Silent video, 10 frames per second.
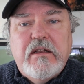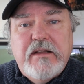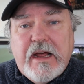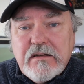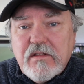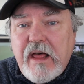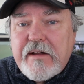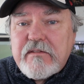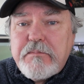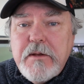Not a
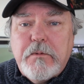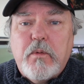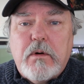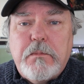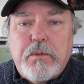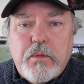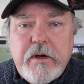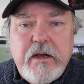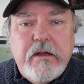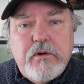lot of people were
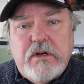breeding